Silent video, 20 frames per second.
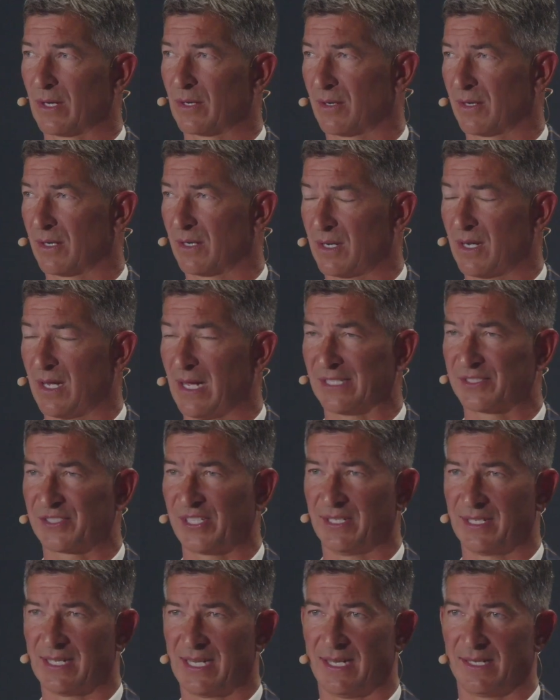we are
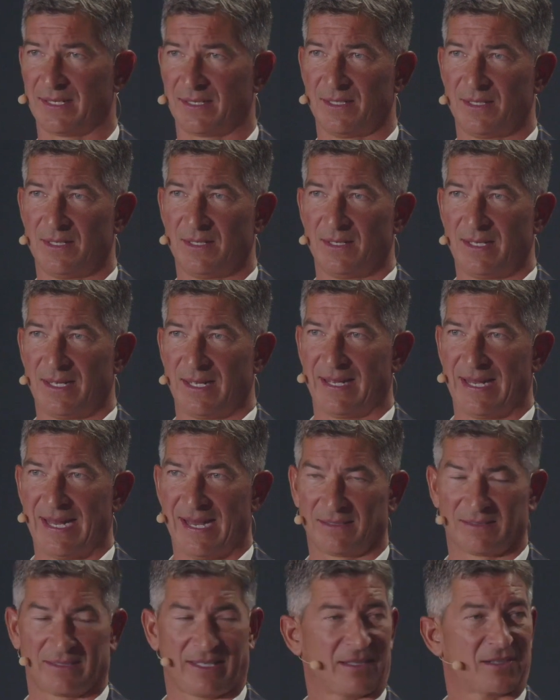actually not
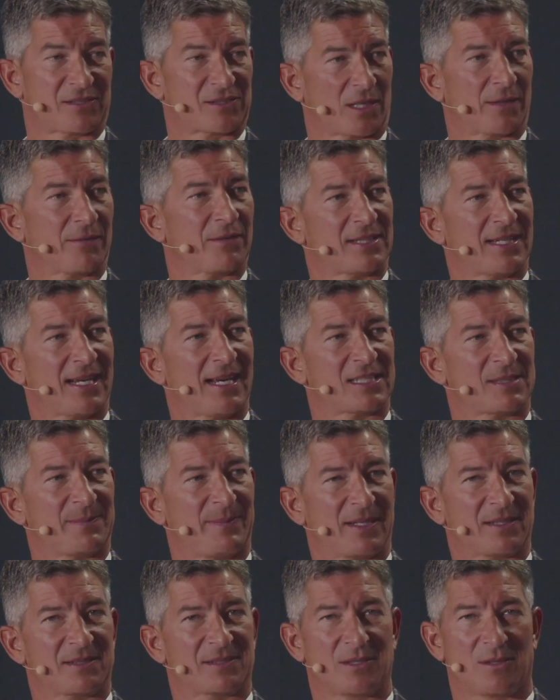handling the service
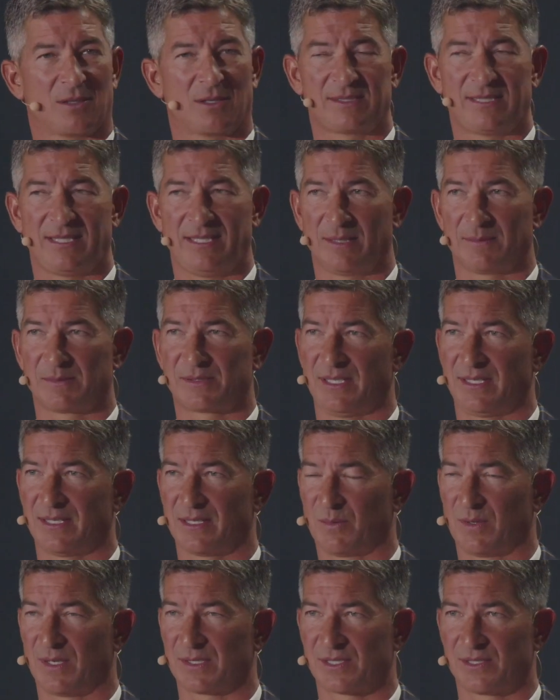aspect. So a TMC
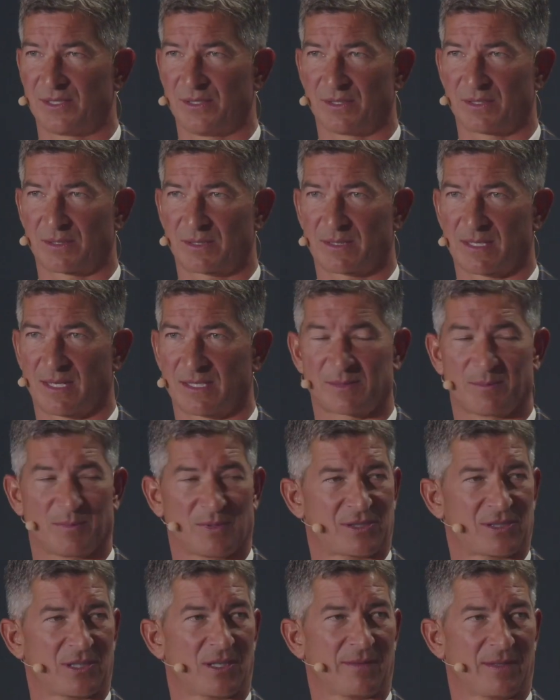that wants to do the
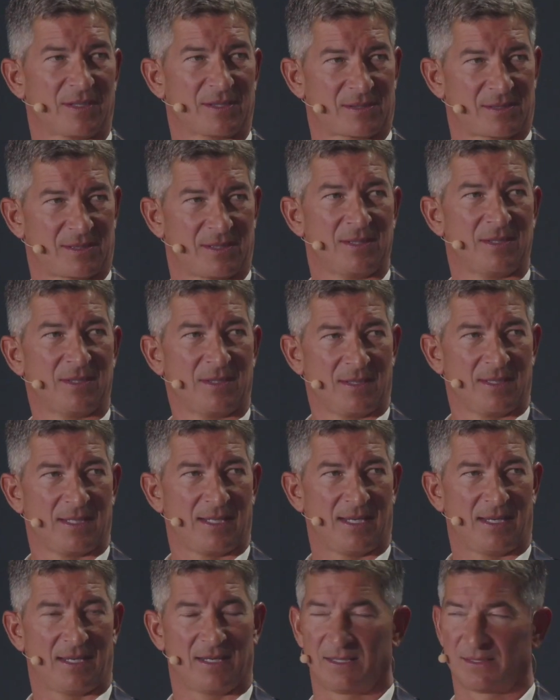customer service
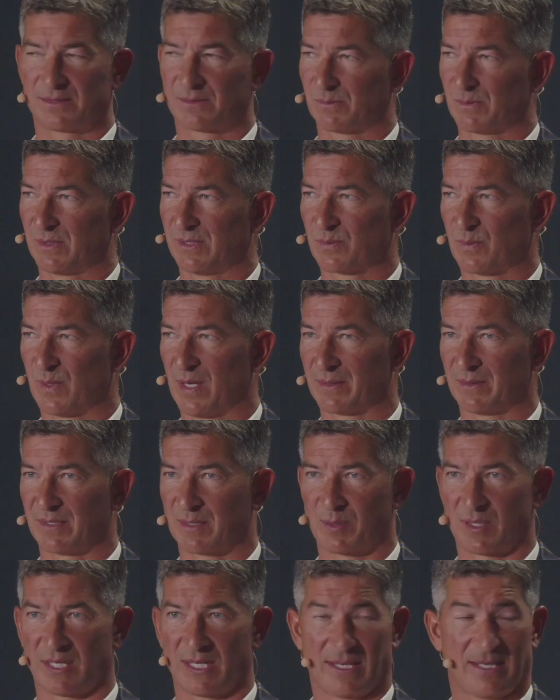is
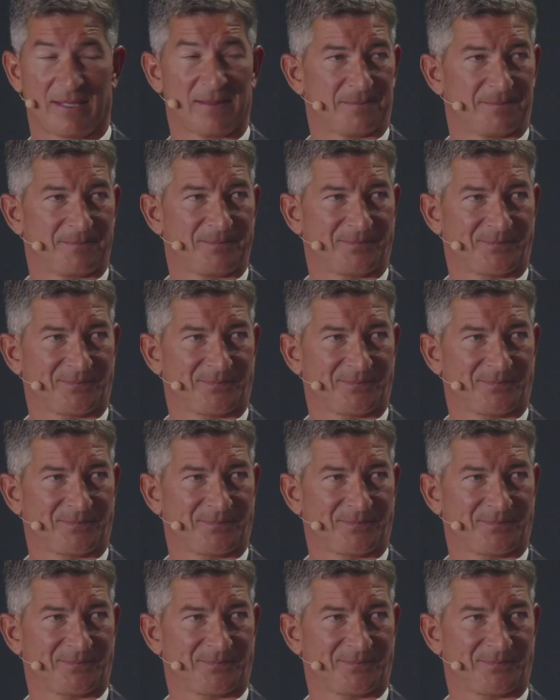welcome to play.